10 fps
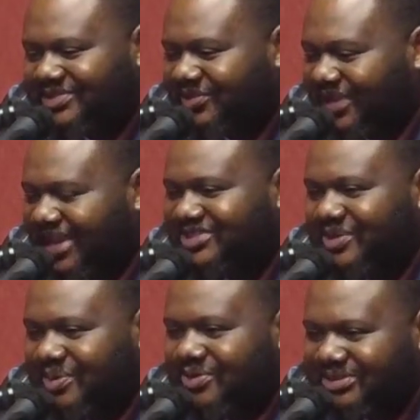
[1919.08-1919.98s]
So ask your
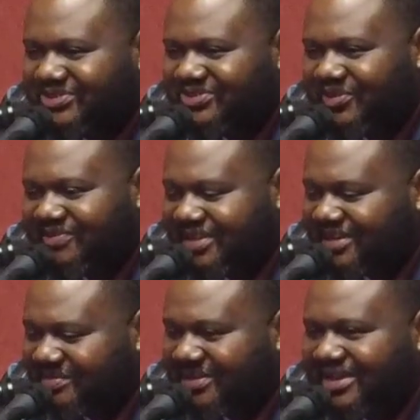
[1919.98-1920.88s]
opponents who go fund it
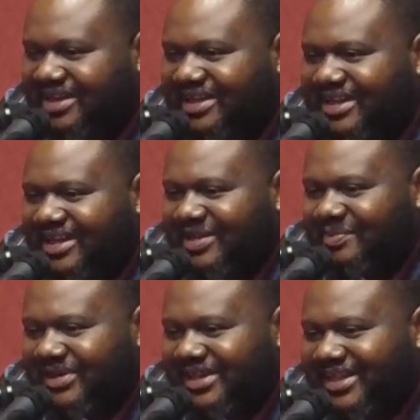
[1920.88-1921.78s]
in but